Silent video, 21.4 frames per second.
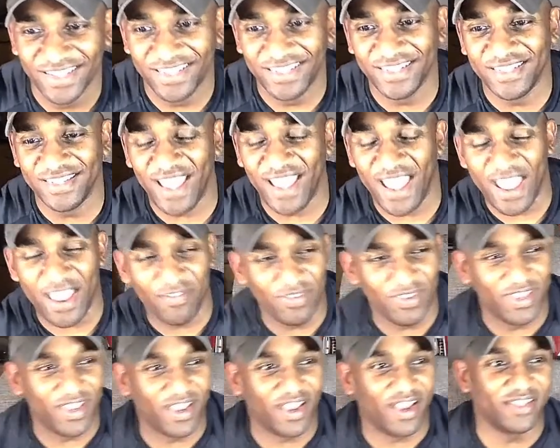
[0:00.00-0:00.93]
to have
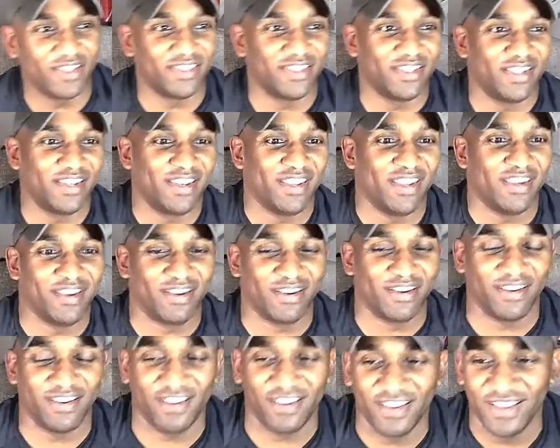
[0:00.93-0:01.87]
you guys in
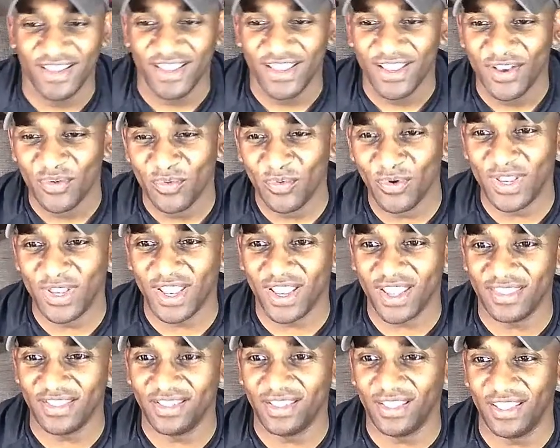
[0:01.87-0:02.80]
here. We
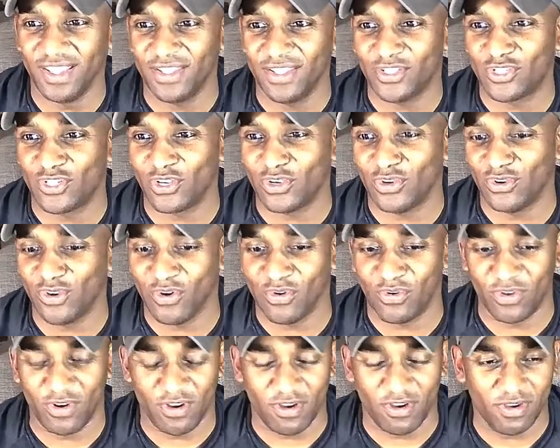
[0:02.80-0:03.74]
got the late show
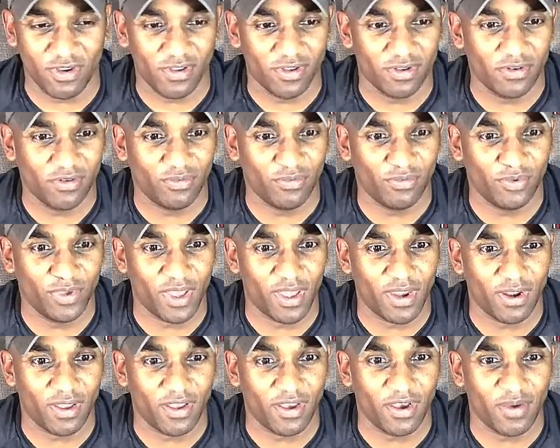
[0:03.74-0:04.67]
going on. We
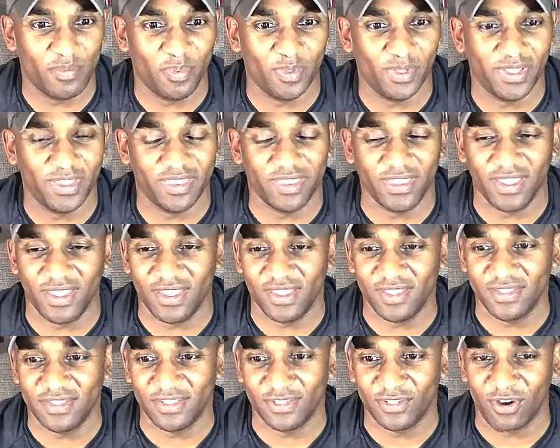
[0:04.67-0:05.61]
got a couple of
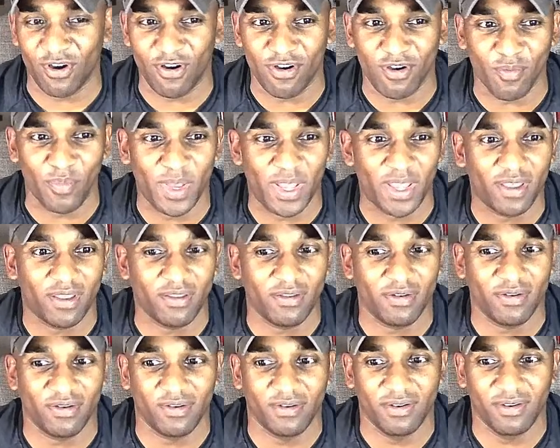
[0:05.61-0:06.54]
things to talk
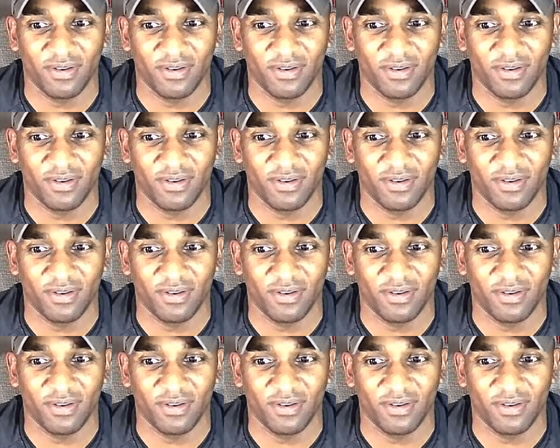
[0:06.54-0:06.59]
about.